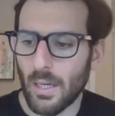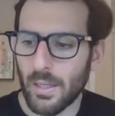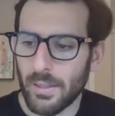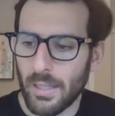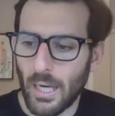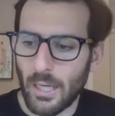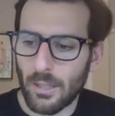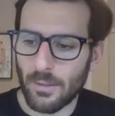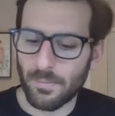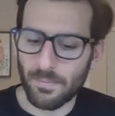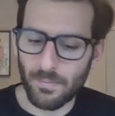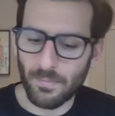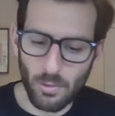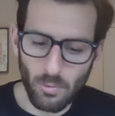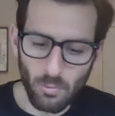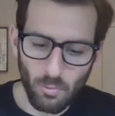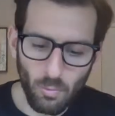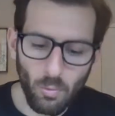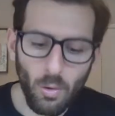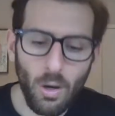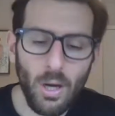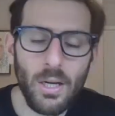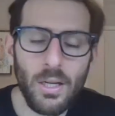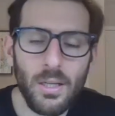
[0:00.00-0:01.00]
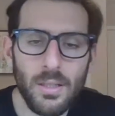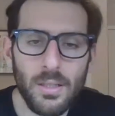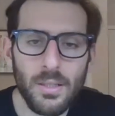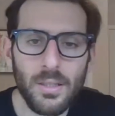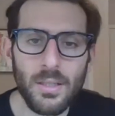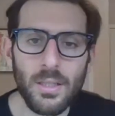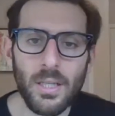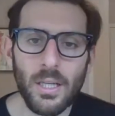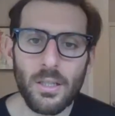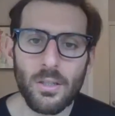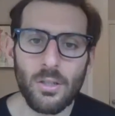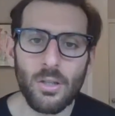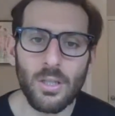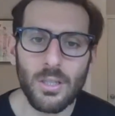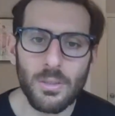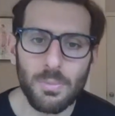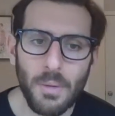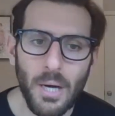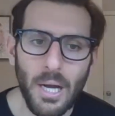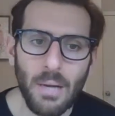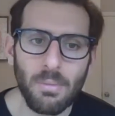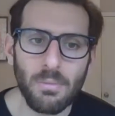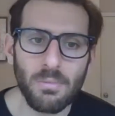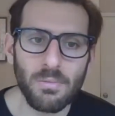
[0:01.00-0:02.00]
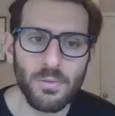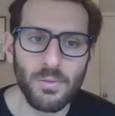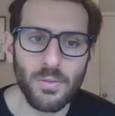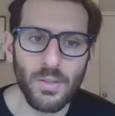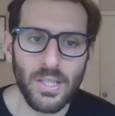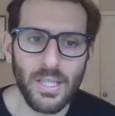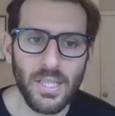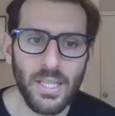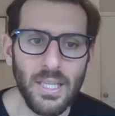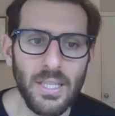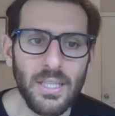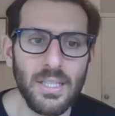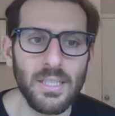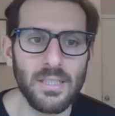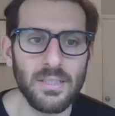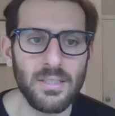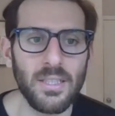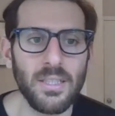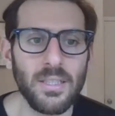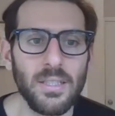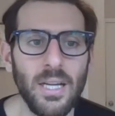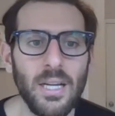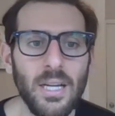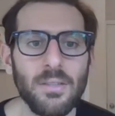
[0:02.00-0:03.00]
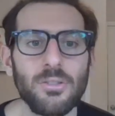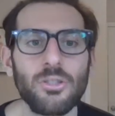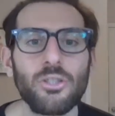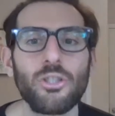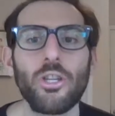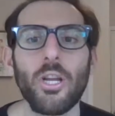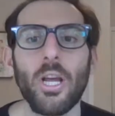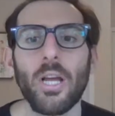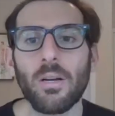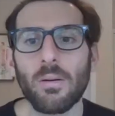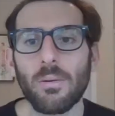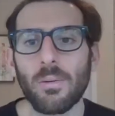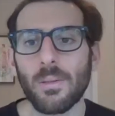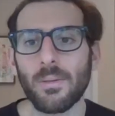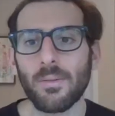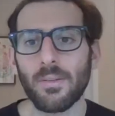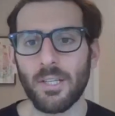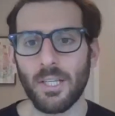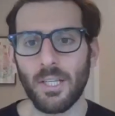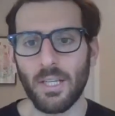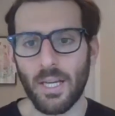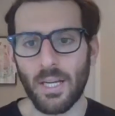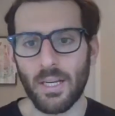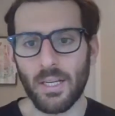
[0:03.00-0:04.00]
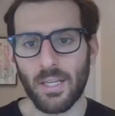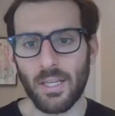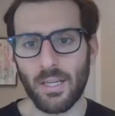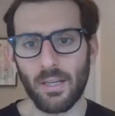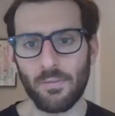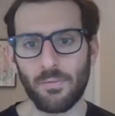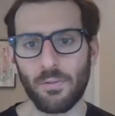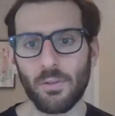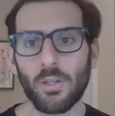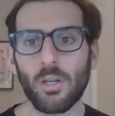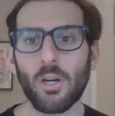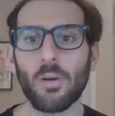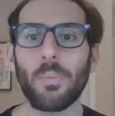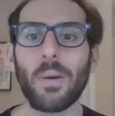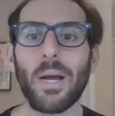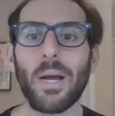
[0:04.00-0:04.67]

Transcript: Now, what can cause problems for the kidneys? That now generally, and again, if you go